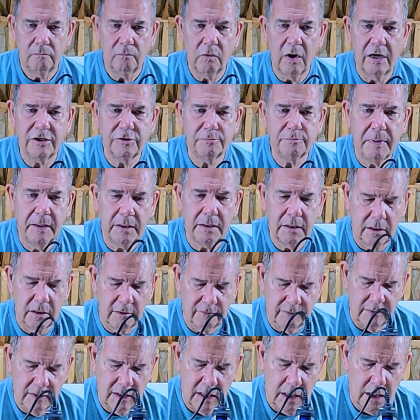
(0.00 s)
wash bucket
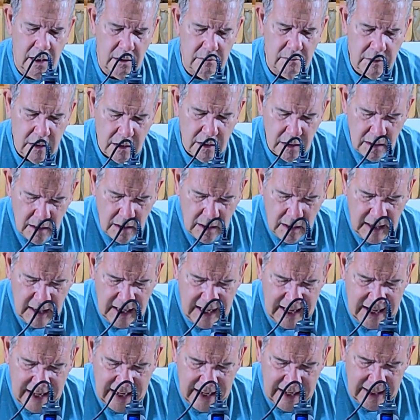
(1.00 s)
if you can,
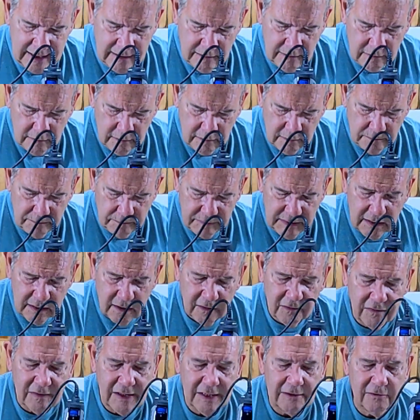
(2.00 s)
and
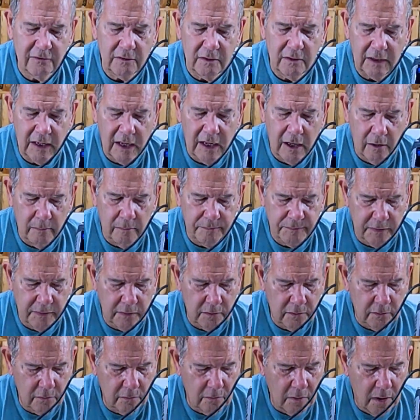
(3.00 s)
because that's going to help
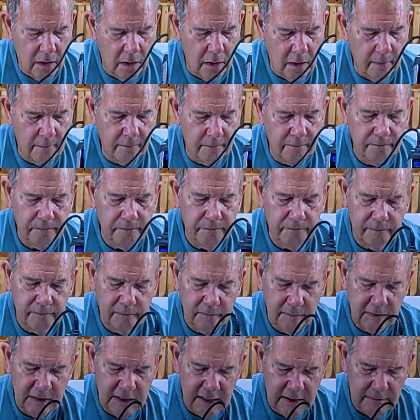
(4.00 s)
you
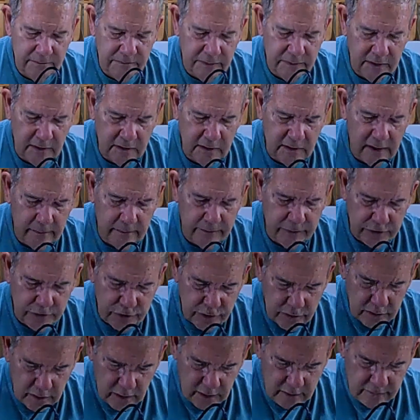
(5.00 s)
keep the
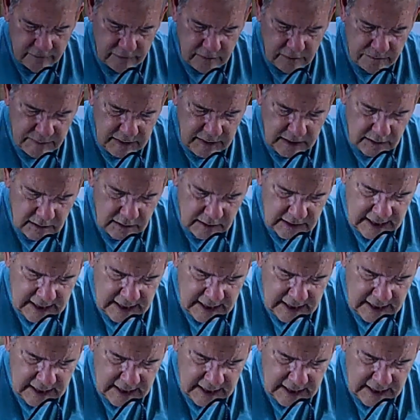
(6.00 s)
temperature of the bit